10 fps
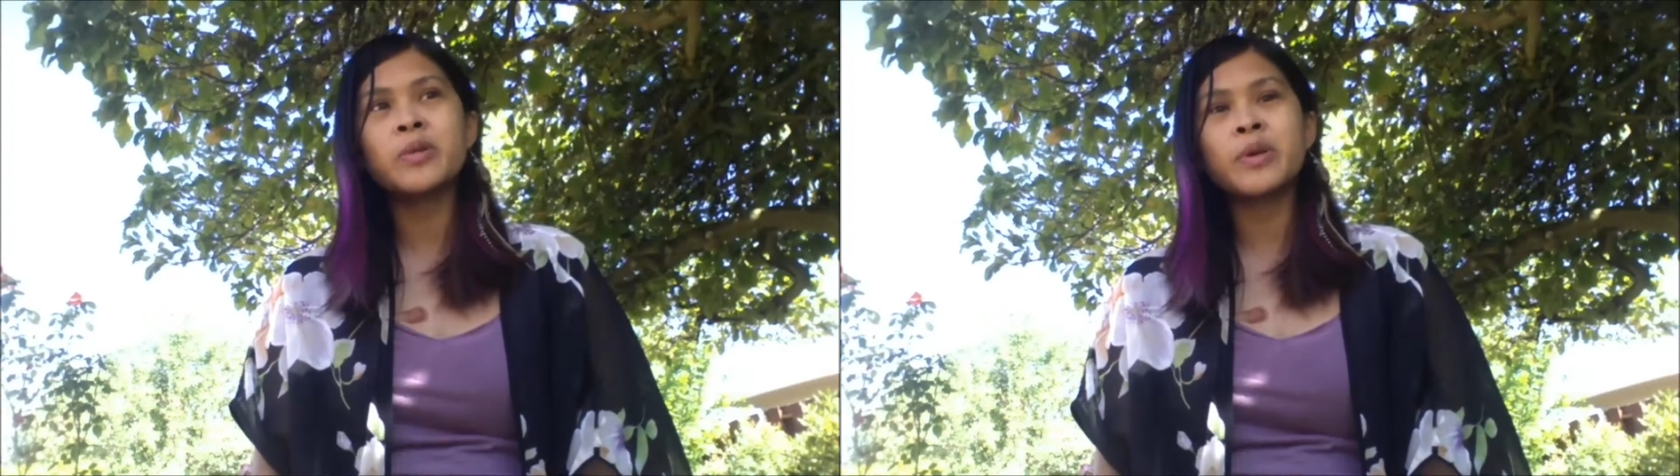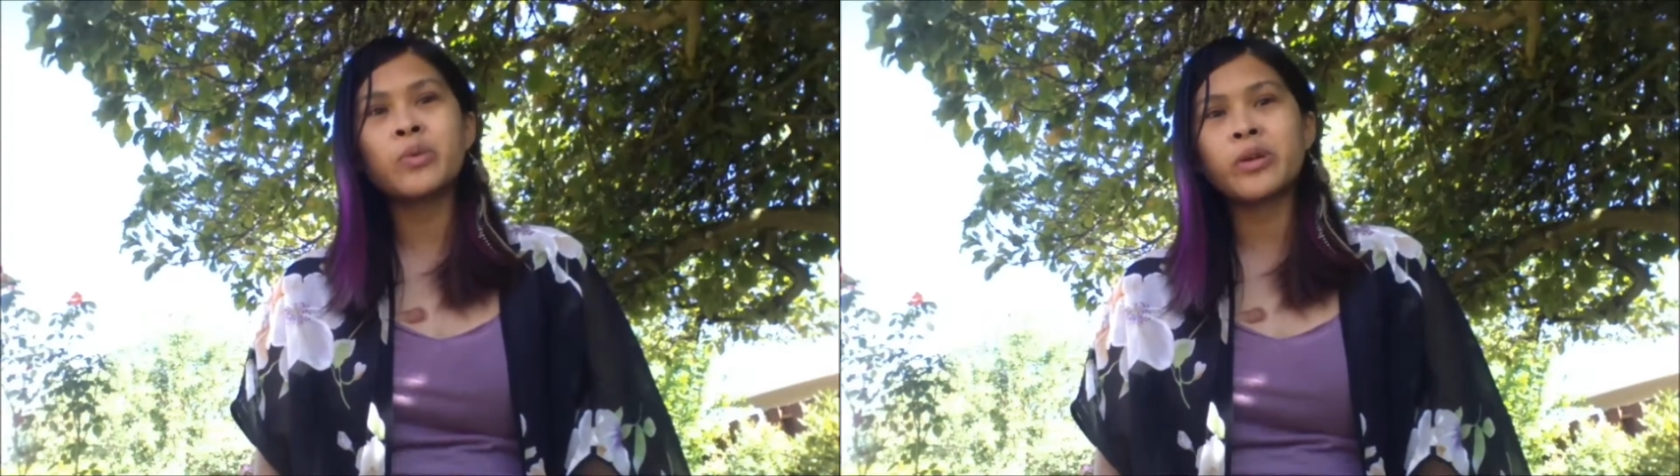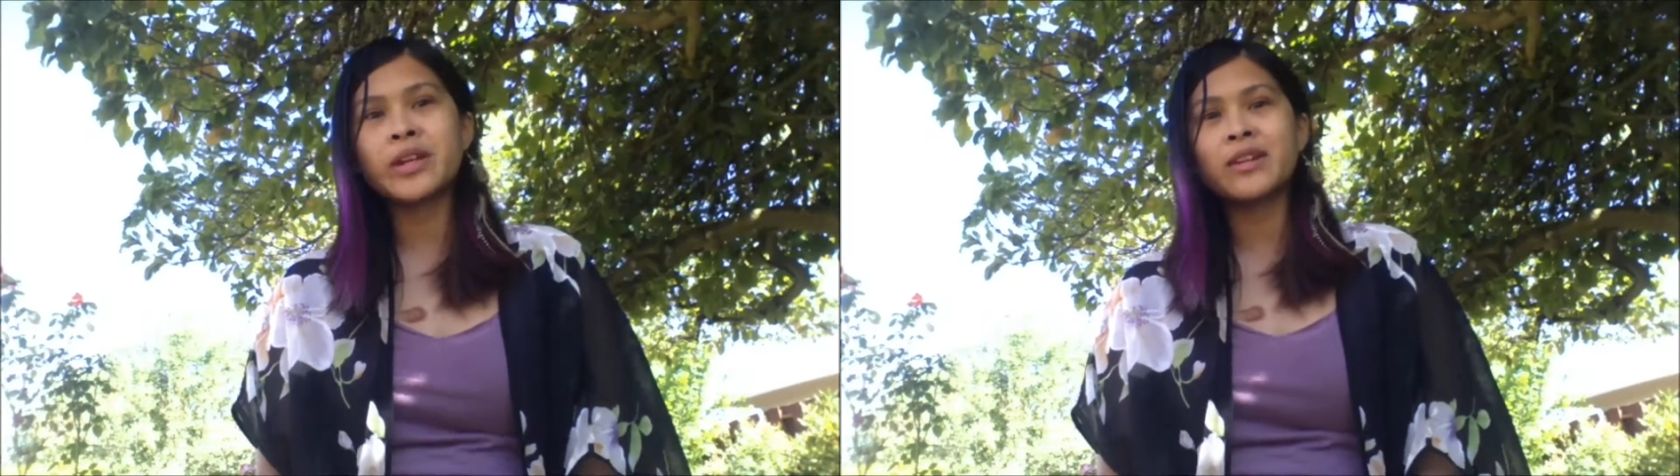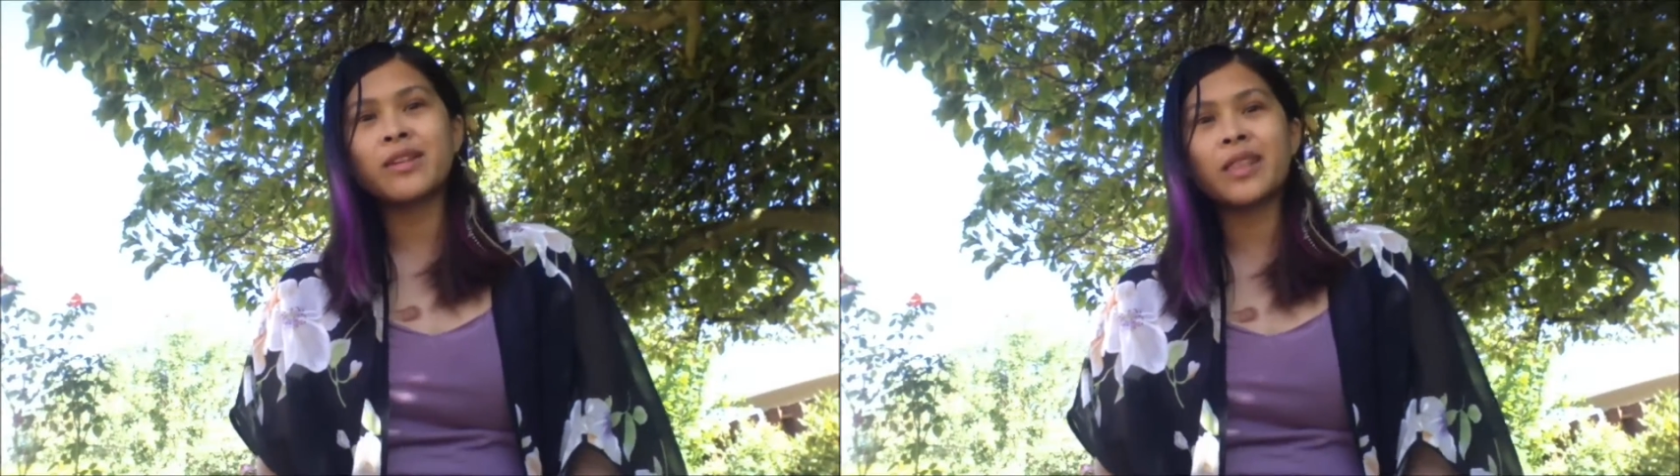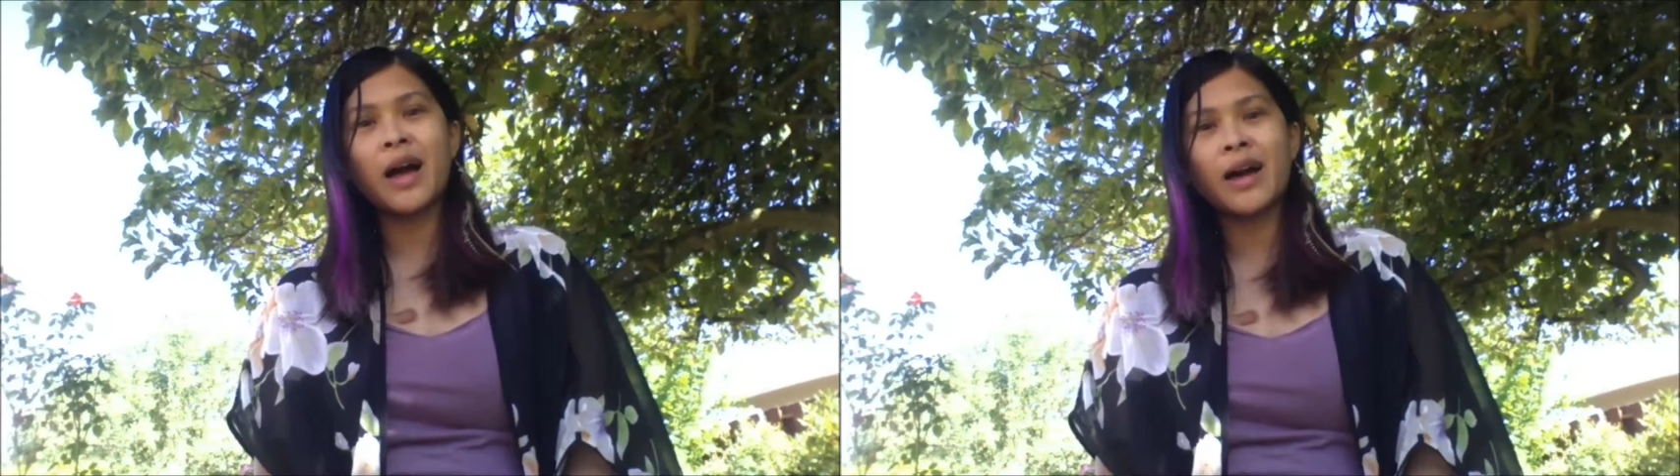could be working
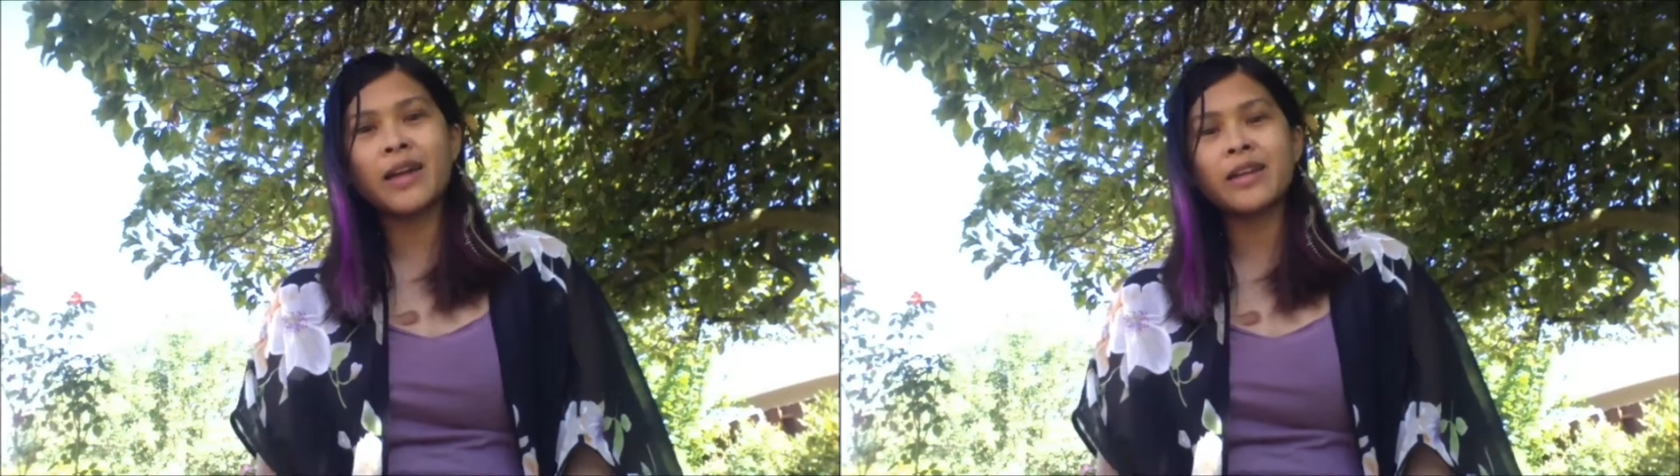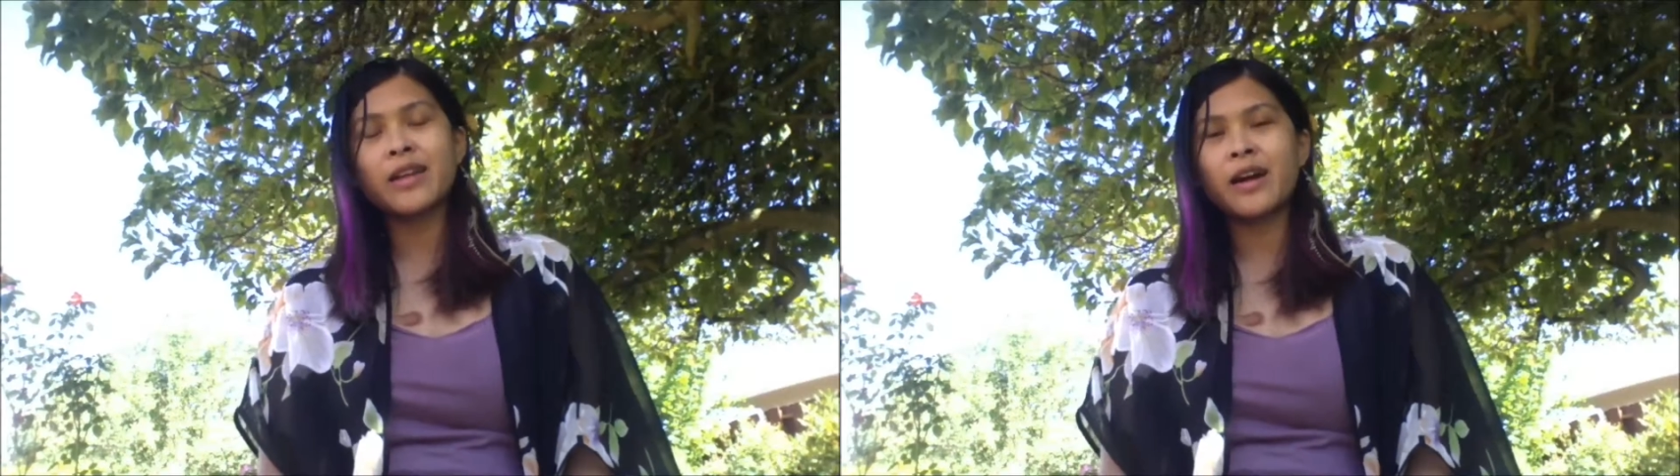online,